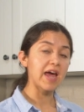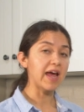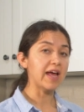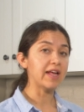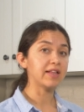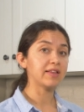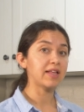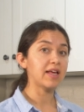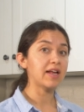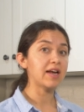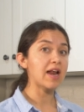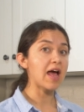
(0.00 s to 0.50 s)

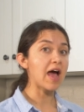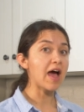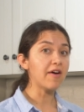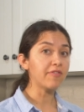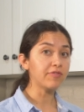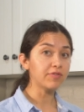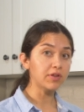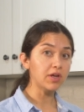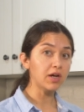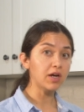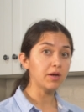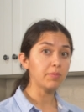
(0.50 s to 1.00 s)
and then
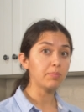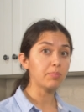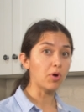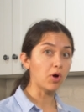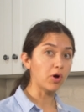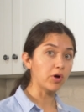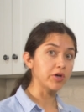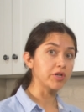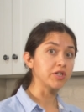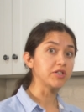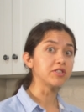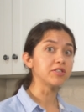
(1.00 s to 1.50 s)
after it
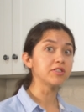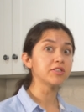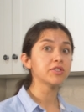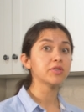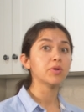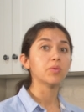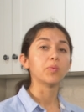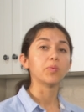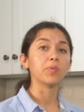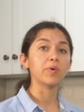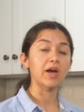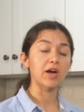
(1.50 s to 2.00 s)
boils,
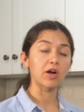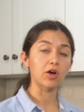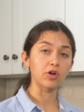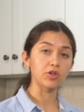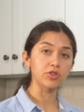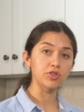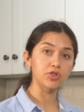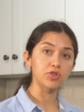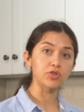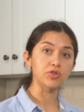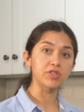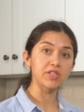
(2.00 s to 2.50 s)
we are
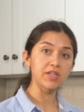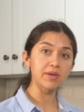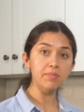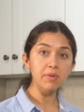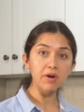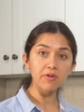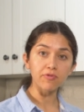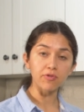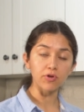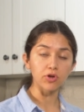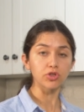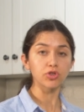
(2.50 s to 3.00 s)
going to
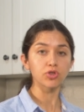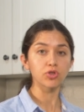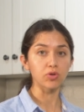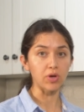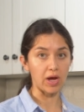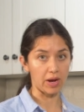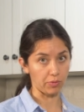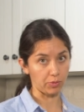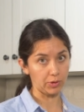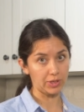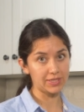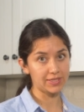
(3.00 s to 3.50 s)
simmer for 2
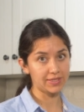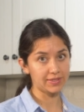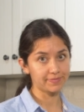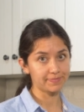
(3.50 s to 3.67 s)
hours.